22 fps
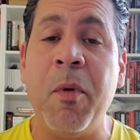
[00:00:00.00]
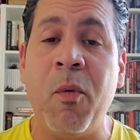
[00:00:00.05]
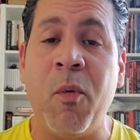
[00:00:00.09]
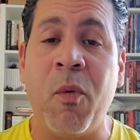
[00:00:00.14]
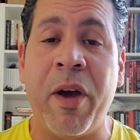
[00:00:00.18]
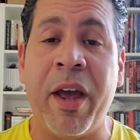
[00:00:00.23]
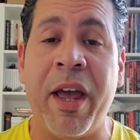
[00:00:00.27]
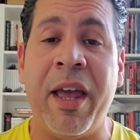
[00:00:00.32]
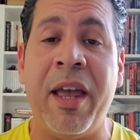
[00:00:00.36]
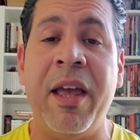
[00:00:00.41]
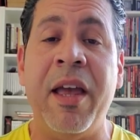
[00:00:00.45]

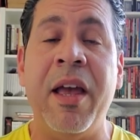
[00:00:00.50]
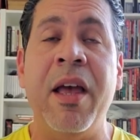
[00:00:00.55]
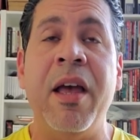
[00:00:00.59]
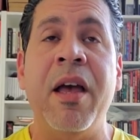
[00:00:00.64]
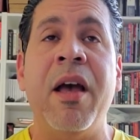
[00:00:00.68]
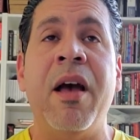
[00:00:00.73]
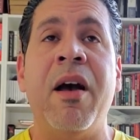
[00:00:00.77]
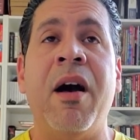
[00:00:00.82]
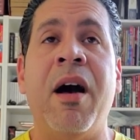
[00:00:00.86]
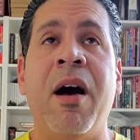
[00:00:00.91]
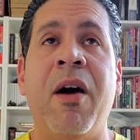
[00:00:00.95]
away
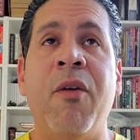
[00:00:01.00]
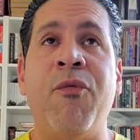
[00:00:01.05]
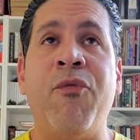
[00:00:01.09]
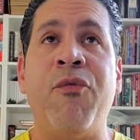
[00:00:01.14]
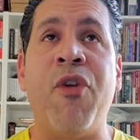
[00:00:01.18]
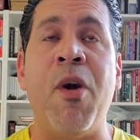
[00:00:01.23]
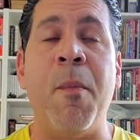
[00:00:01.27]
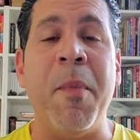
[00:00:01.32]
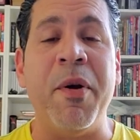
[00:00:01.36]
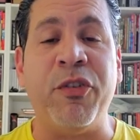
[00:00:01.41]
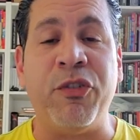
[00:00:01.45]

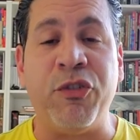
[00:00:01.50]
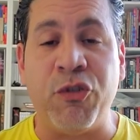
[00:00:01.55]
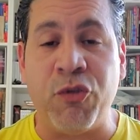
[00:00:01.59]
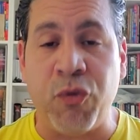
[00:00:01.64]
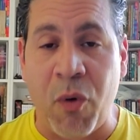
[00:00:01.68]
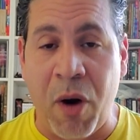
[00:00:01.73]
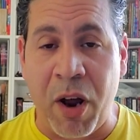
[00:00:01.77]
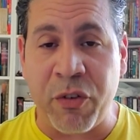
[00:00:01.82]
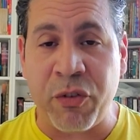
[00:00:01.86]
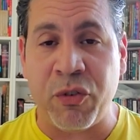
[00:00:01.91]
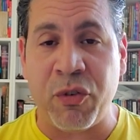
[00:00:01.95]
from a
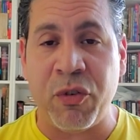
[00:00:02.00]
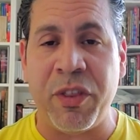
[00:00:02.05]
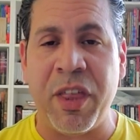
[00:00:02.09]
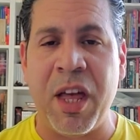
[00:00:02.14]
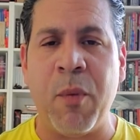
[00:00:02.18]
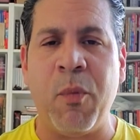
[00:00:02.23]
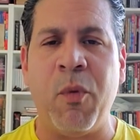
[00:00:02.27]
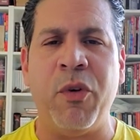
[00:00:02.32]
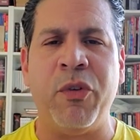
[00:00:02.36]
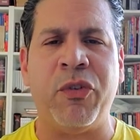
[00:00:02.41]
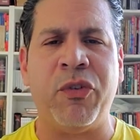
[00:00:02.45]
structure
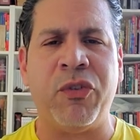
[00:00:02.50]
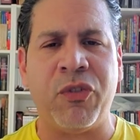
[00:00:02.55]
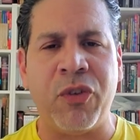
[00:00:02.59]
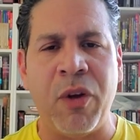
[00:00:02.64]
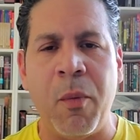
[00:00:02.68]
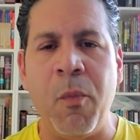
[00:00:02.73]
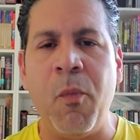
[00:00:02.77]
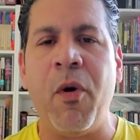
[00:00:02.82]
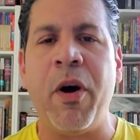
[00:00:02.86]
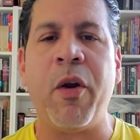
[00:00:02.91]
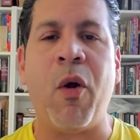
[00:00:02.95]
that was
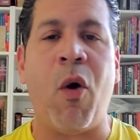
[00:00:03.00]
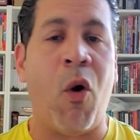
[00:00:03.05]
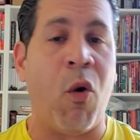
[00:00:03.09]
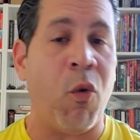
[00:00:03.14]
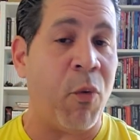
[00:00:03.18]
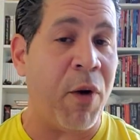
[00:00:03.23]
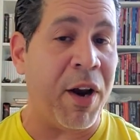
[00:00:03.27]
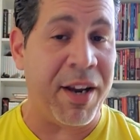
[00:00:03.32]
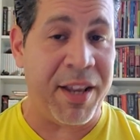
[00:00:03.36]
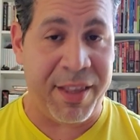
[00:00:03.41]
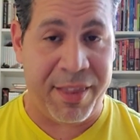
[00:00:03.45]
somewhat
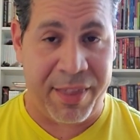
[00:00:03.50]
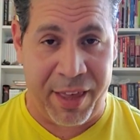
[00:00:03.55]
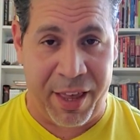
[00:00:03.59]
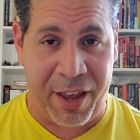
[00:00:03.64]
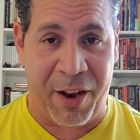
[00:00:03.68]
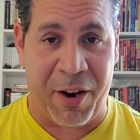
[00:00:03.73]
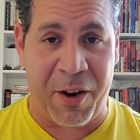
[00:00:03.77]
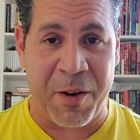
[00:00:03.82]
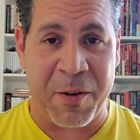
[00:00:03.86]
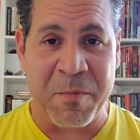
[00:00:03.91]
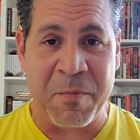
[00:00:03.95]
already
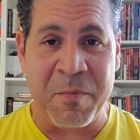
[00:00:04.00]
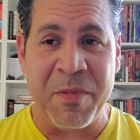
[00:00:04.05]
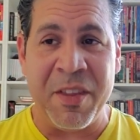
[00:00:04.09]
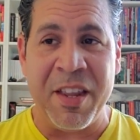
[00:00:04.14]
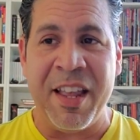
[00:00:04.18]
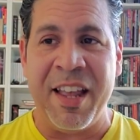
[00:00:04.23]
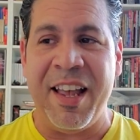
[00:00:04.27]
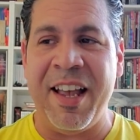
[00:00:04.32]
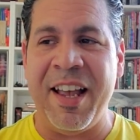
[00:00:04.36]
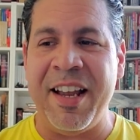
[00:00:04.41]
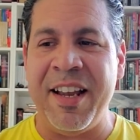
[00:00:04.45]
there.
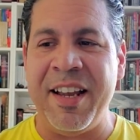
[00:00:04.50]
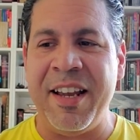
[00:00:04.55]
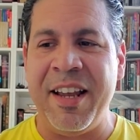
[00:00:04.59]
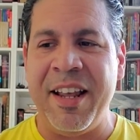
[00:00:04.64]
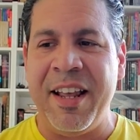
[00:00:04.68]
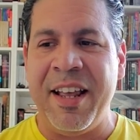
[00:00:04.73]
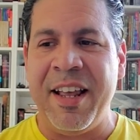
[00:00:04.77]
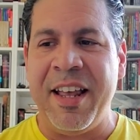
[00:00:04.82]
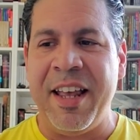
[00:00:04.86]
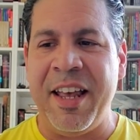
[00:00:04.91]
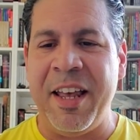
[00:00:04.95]
And
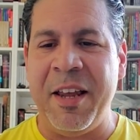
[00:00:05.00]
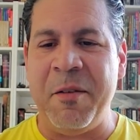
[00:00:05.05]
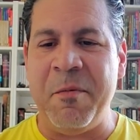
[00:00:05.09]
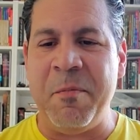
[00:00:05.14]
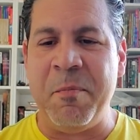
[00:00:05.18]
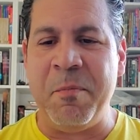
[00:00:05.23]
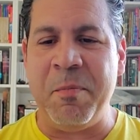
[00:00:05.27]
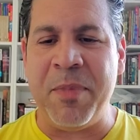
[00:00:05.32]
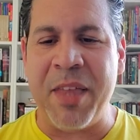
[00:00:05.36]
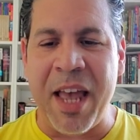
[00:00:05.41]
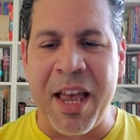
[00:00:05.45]

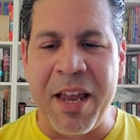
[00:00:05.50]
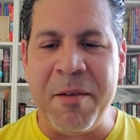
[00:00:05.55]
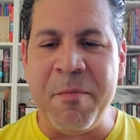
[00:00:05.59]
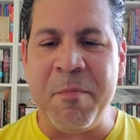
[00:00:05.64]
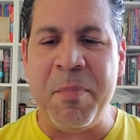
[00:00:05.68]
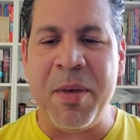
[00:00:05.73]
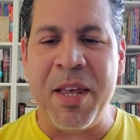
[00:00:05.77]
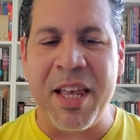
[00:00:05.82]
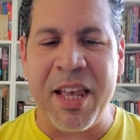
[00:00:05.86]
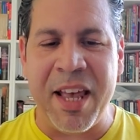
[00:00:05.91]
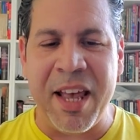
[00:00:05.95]
it
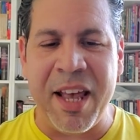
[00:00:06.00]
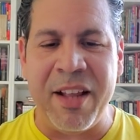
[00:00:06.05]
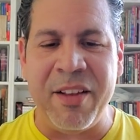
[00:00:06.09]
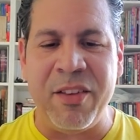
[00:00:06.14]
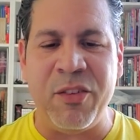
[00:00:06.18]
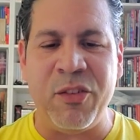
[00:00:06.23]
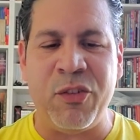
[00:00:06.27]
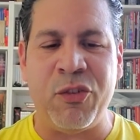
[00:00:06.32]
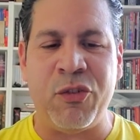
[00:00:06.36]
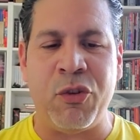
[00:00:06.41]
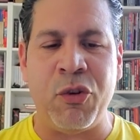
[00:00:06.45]
then
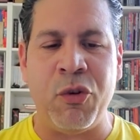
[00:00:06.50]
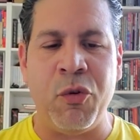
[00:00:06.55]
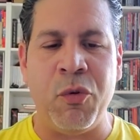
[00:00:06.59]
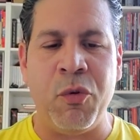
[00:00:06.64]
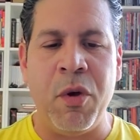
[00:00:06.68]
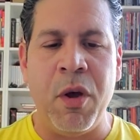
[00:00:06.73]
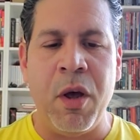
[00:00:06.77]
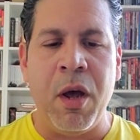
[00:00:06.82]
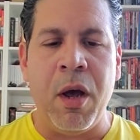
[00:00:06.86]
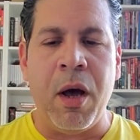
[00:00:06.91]
begins to